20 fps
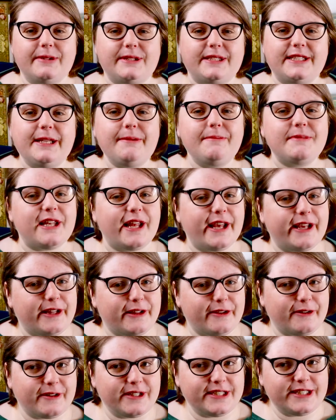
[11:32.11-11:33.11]
what seems
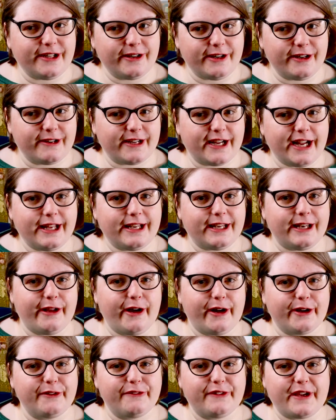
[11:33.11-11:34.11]
like their entire
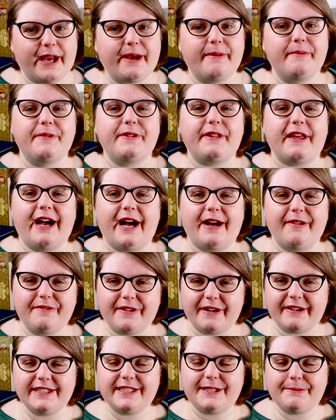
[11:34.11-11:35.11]
catalogue of games uh,
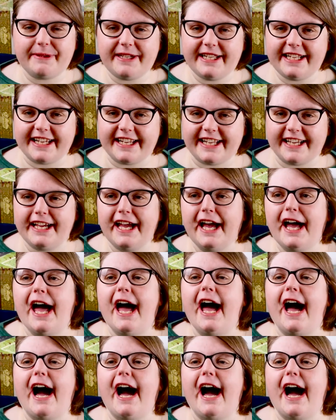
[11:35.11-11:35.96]
very speedily.